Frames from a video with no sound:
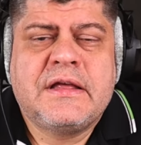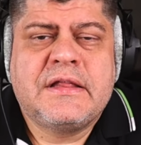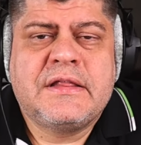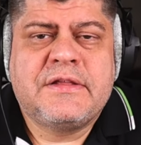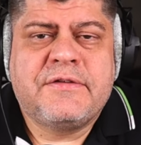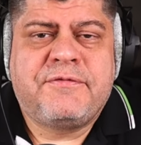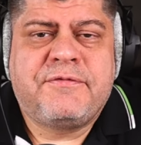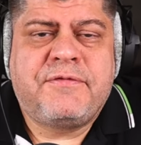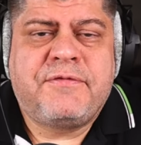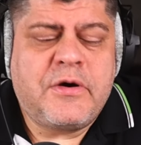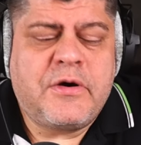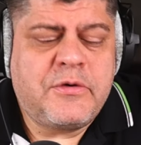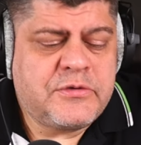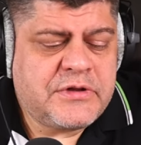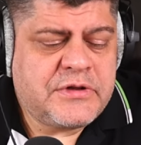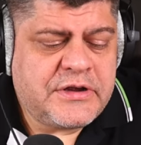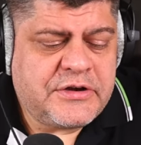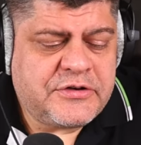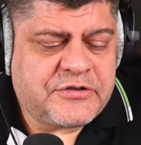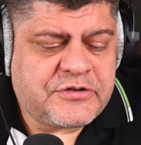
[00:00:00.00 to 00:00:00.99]
the
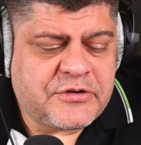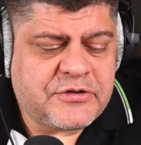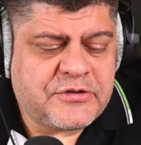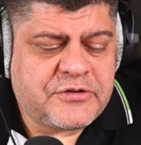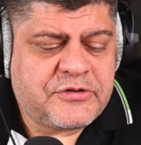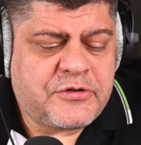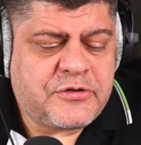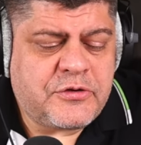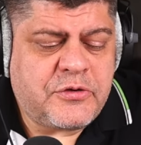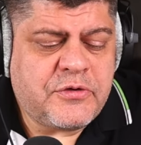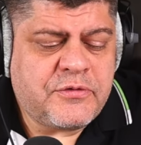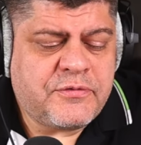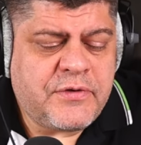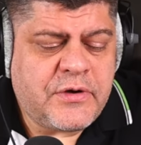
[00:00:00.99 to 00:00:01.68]
foundation, strong